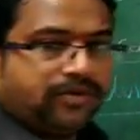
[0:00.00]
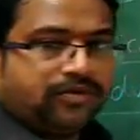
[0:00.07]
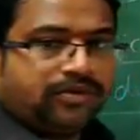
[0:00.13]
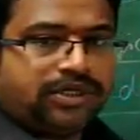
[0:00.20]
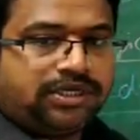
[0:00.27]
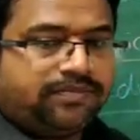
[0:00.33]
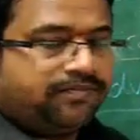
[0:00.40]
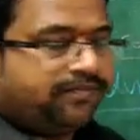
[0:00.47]

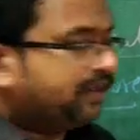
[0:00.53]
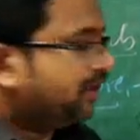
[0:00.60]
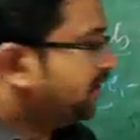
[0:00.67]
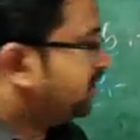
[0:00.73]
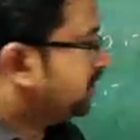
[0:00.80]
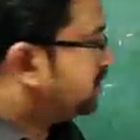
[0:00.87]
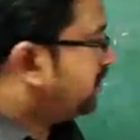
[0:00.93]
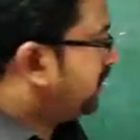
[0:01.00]
Okay,
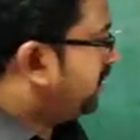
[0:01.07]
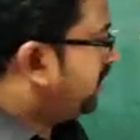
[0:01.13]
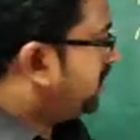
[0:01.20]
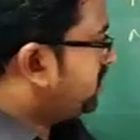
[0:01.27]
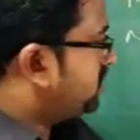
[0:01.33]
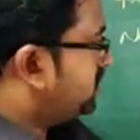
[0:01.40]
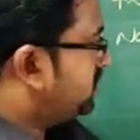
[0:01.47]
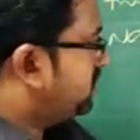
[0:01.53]
so let
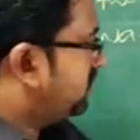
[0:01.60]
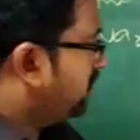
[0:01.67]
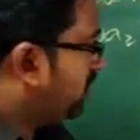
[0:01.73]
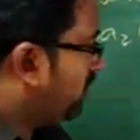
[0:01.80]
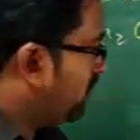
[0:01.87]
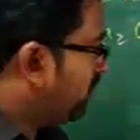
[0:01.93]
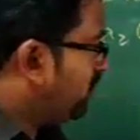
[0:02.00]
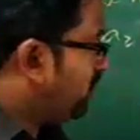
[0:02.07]
us
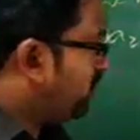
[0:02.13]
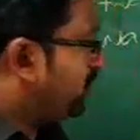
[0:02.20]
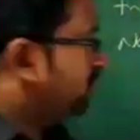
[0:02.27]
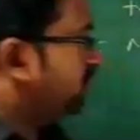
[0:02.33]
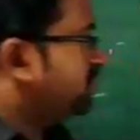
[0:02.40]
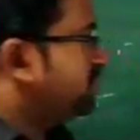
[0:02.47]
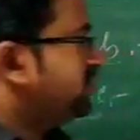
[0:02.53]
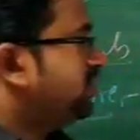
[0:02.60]

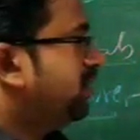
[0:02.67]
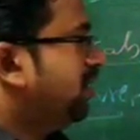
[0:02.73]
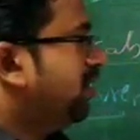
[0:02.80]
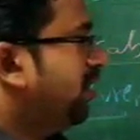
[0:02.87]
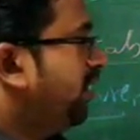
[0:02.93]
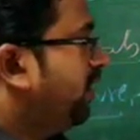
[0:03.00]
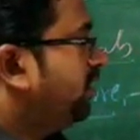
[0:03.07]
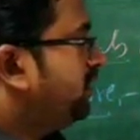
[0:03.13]
introduce
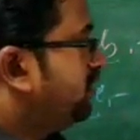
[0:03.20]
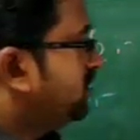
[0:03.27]
a